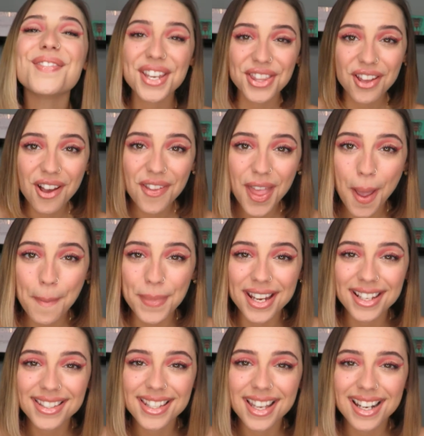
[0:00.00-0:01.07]
With all that
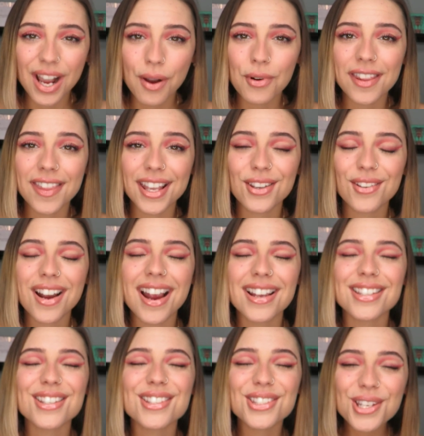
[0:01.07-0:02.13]
being said, I want to thank you
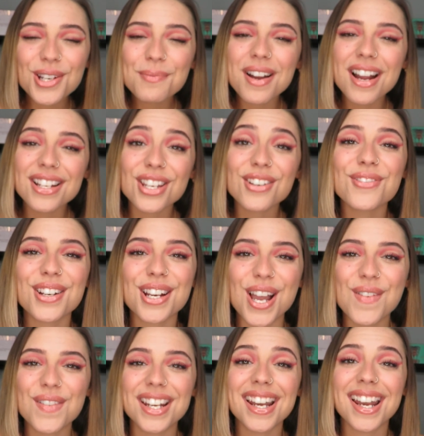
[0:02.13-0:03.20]
guys so much for
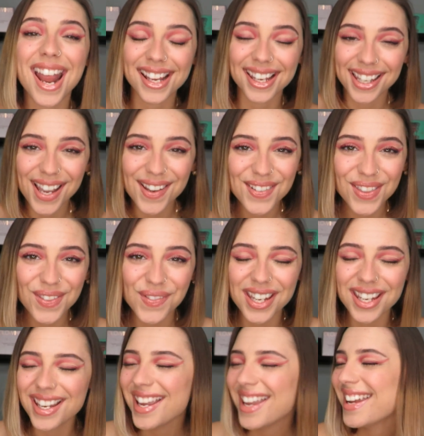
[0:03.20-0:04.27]
coming and hanging out with
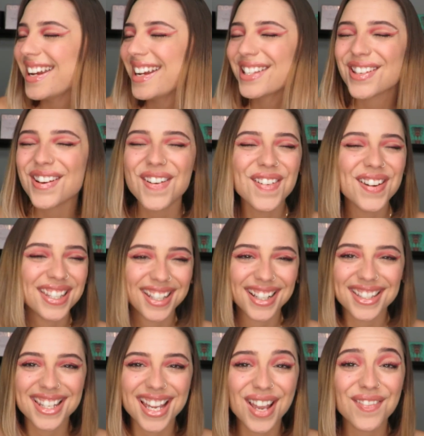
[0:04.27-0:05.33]
me. It's always a
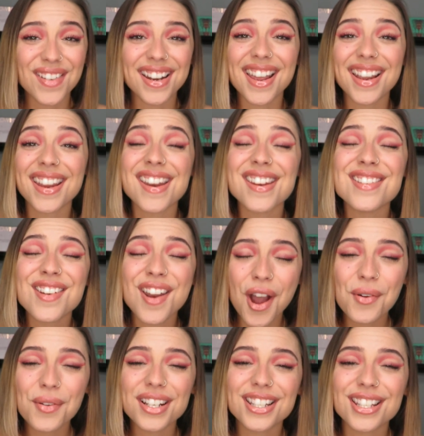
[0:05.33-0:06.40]
good time, and I
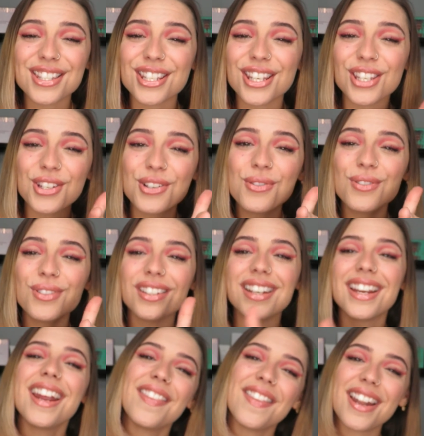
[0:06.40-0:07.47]
cannot wait to see you
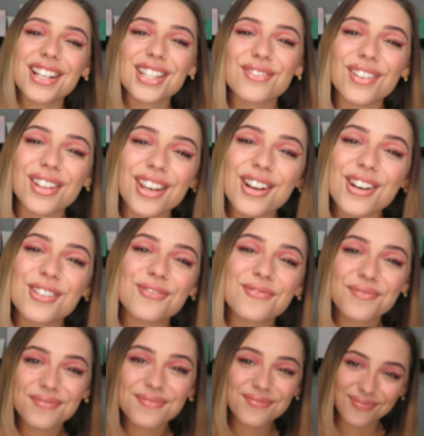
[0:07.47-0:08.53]
in the next video.
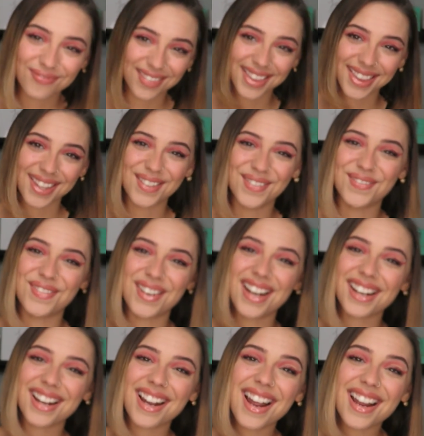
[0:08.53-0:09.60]

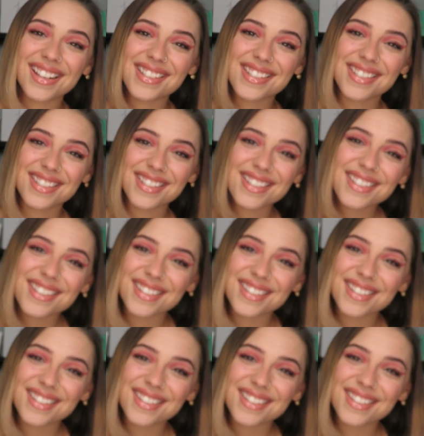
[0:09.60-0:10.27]
Bye, guys.